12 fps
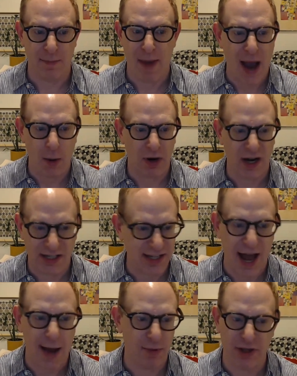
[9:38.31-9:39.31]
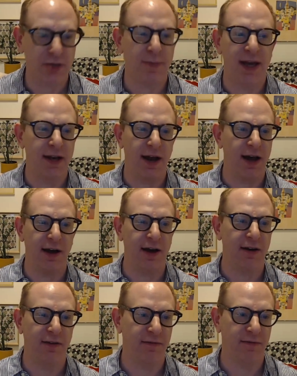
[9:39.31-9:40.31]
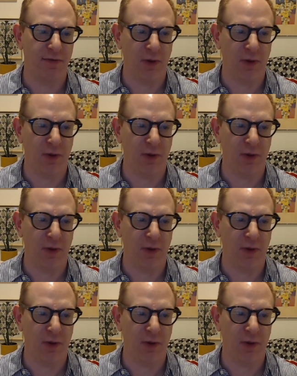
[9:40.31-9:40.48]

power establishment of